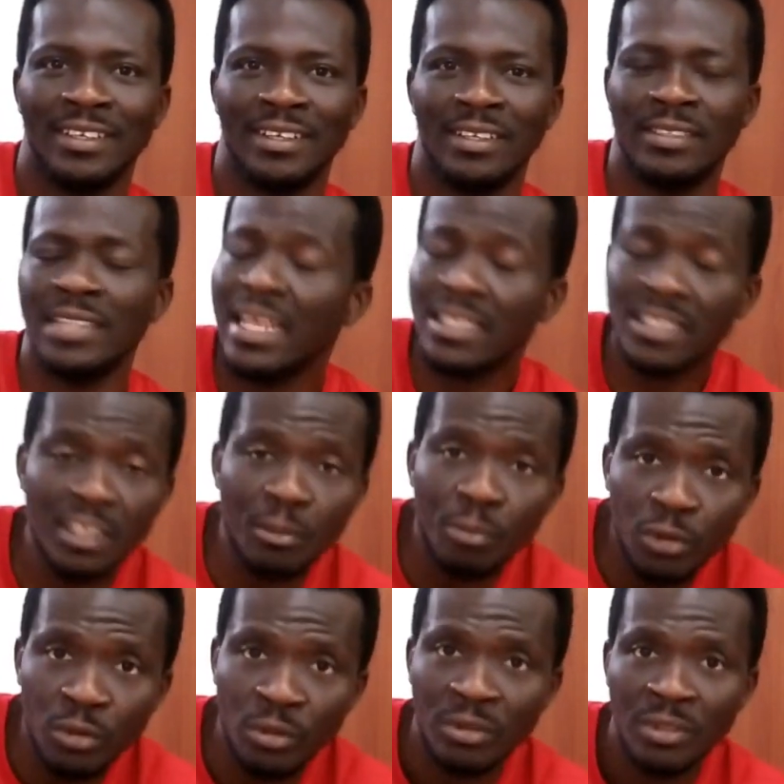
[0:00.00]
It's that
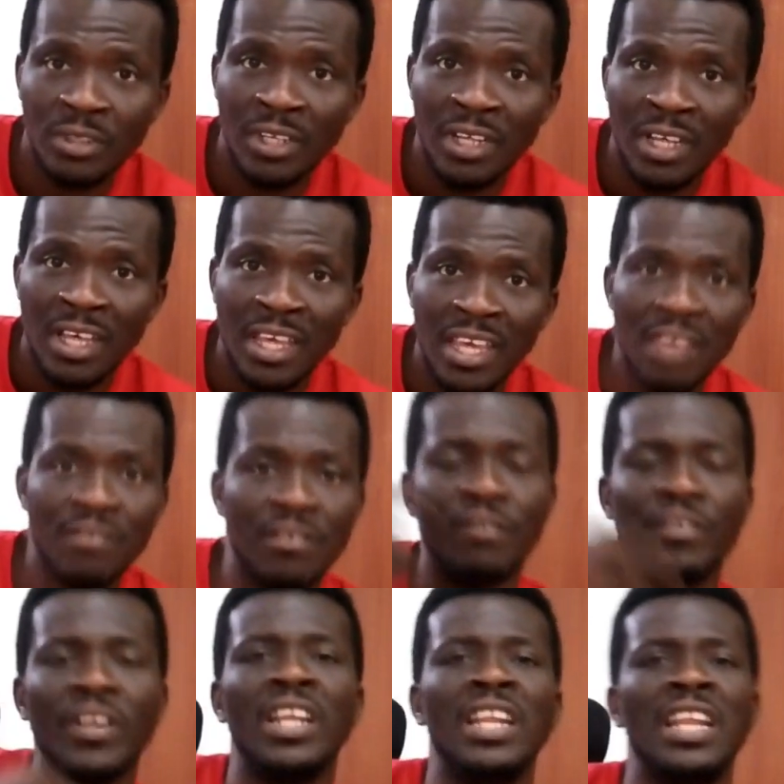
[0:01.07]
simple. If you're
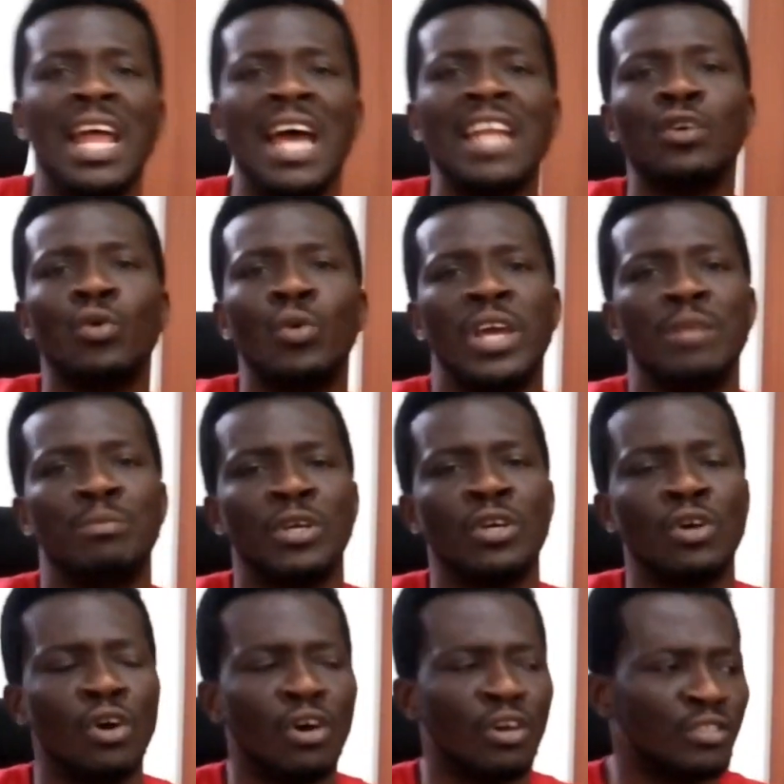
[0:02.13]
feeling inadequate
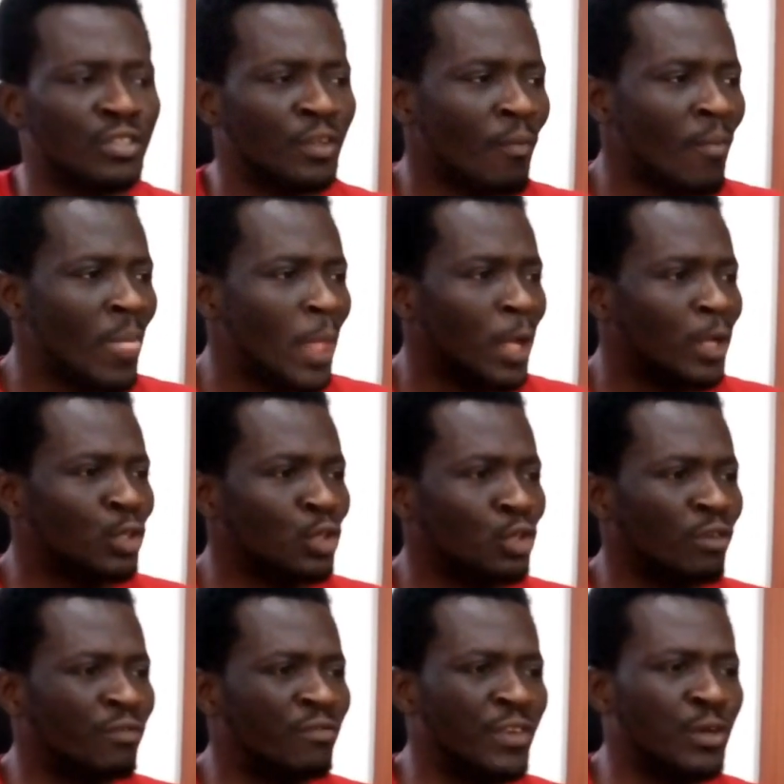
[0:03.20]
because you
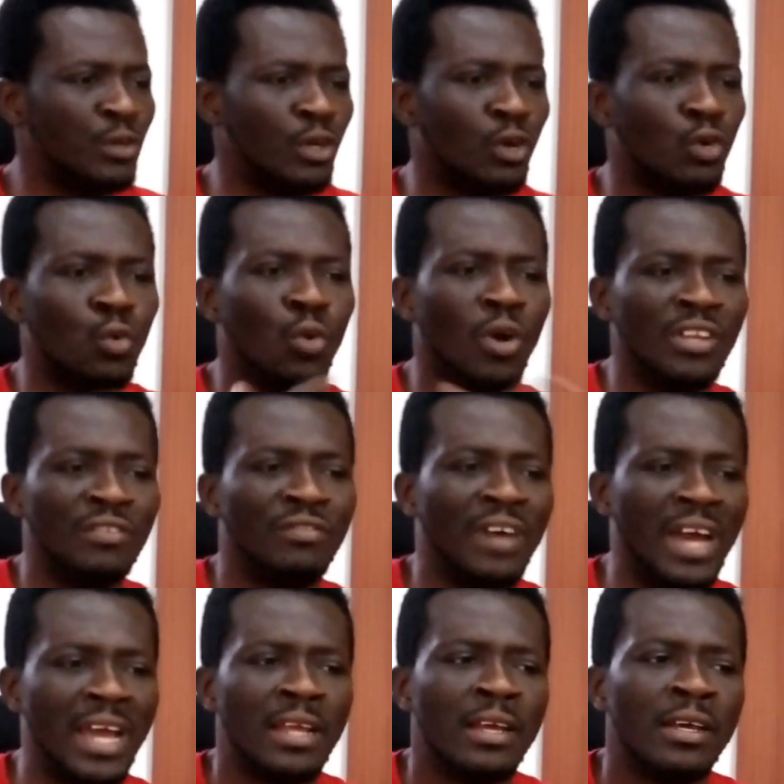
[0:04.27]
don't feel you're qualified,